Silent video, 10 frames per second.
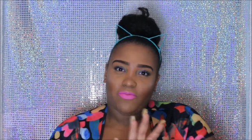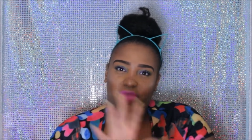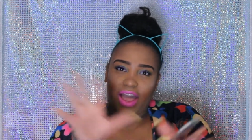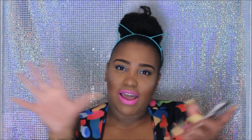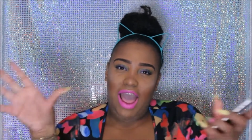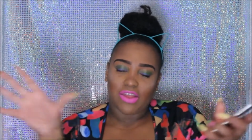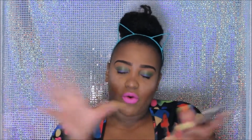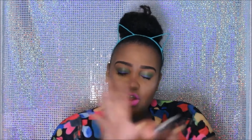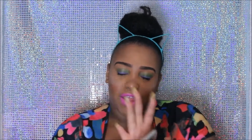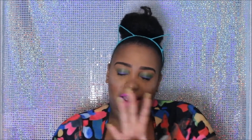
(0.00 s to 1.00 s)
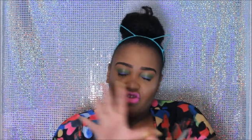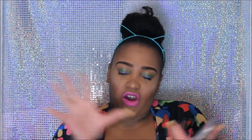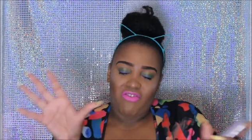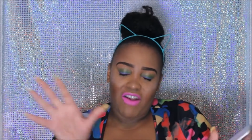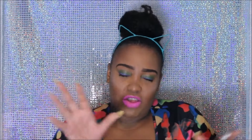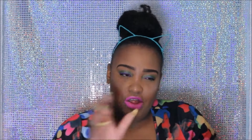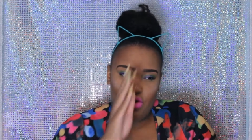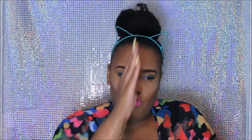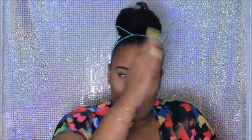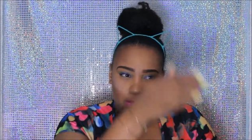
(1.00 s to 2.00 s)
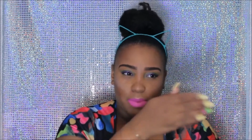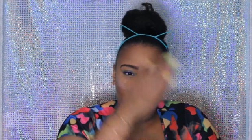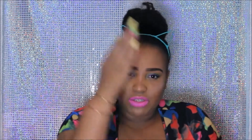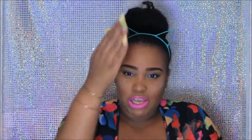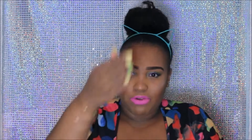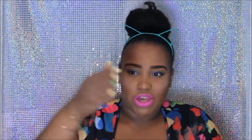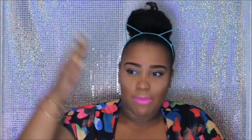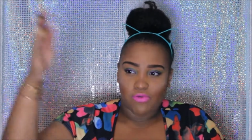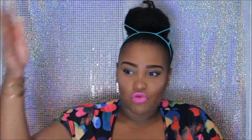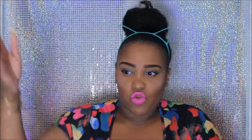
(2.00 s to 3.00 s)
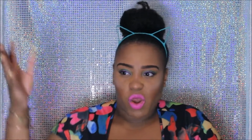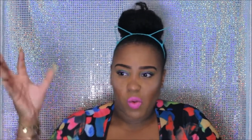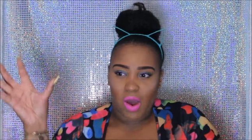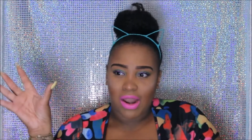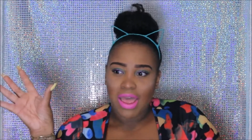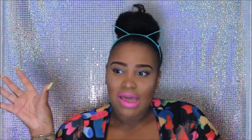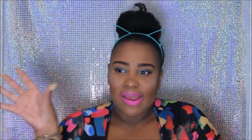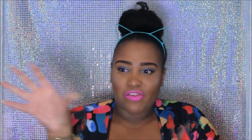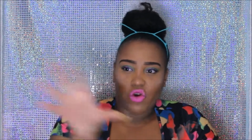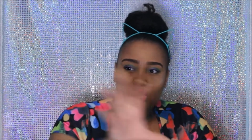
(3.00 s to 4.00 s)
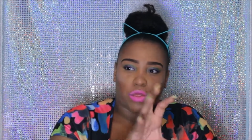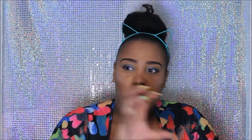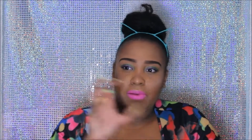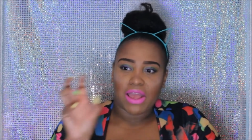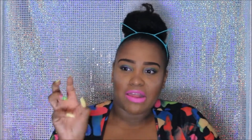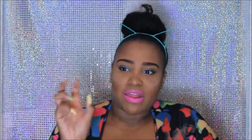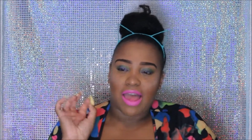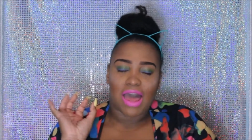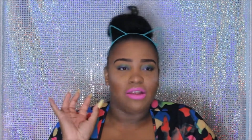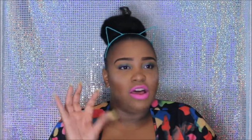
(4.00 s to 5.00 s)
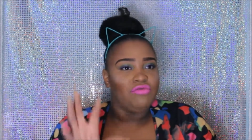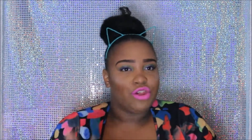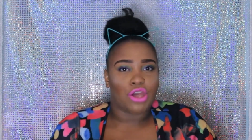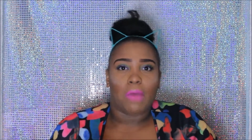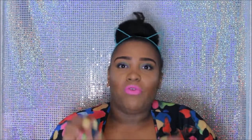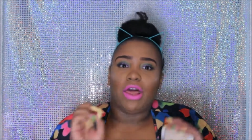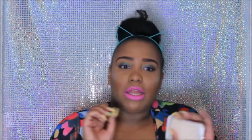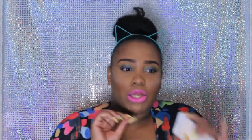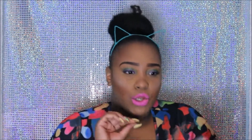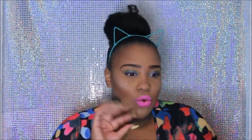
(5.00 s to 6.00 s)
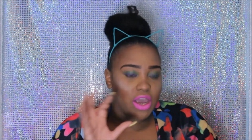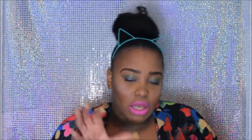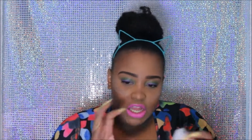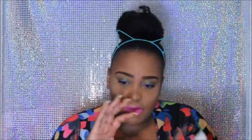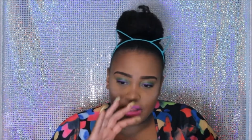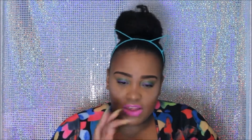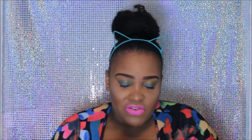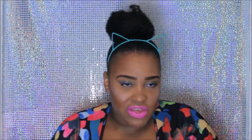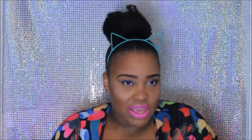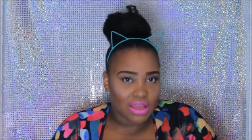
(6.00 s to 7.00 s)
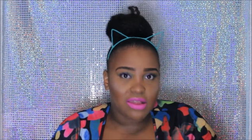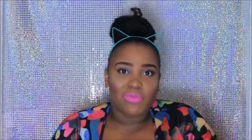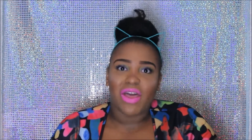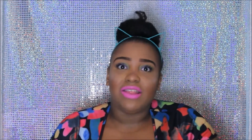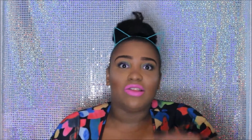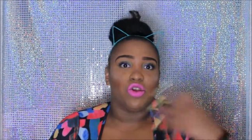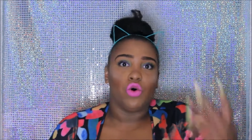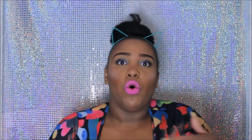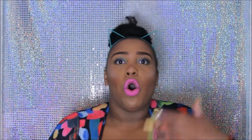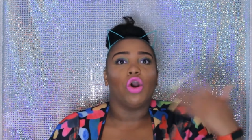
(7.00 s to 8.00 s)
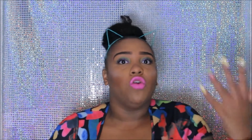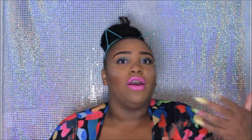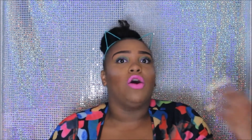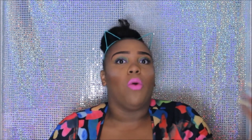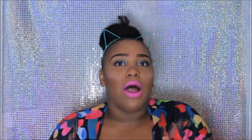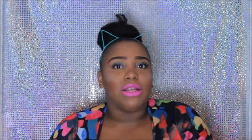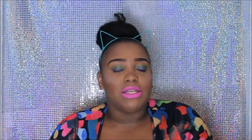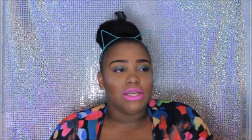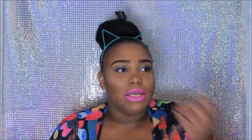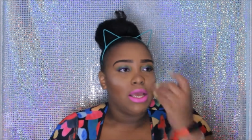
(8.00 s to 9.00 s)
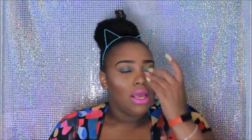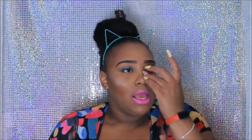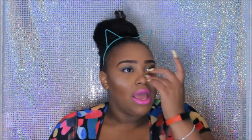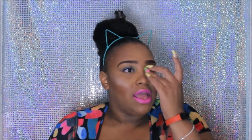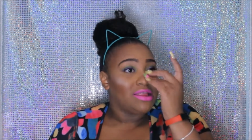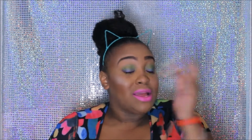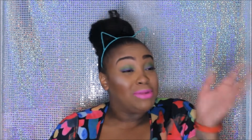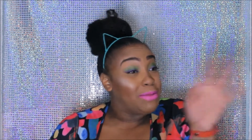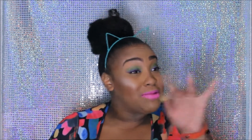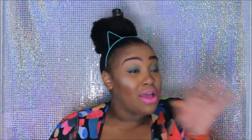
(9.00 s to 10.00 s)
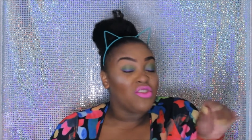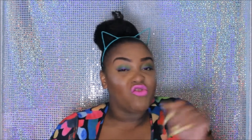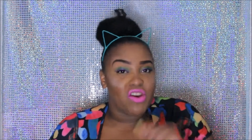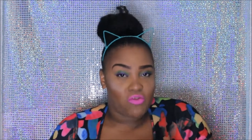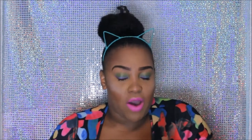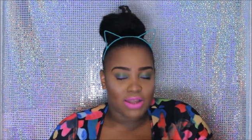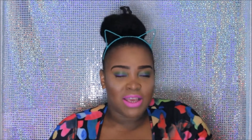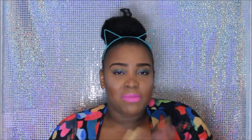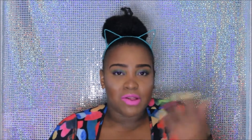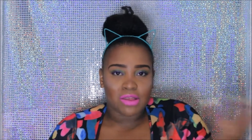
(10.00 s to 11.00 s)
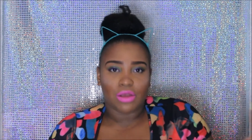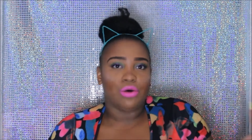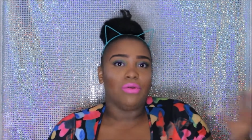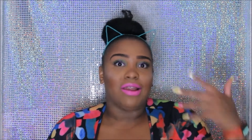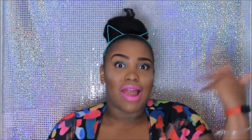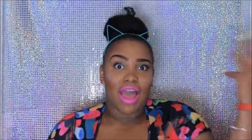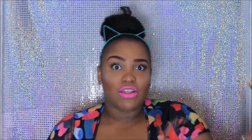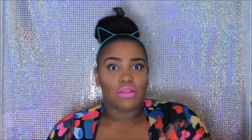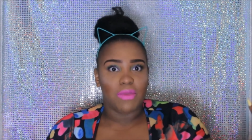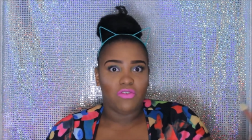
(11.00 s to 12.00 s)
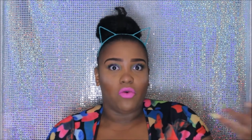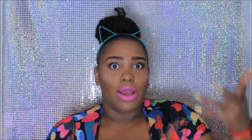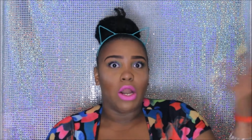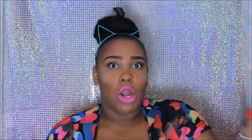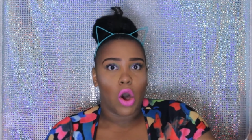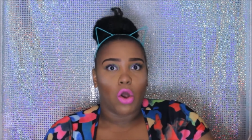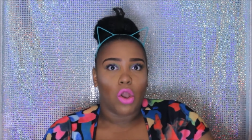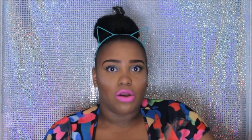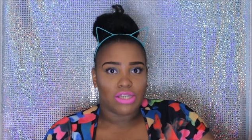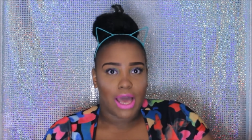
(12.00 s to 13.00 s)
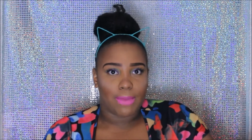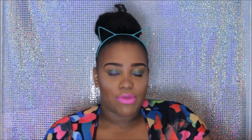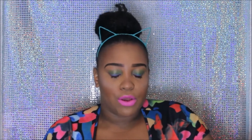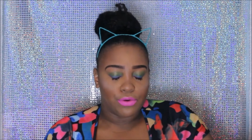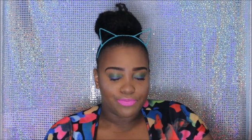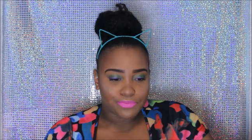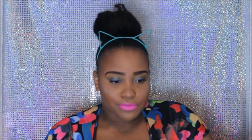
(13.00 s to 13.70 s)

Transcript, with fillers: that kind so it's like a trifecta so rainbow Deb Shops rue 21 like those three places i love to shop for like little inexpensive things that still are great quality and sometimes not so great quality but still lasts me for a long long time so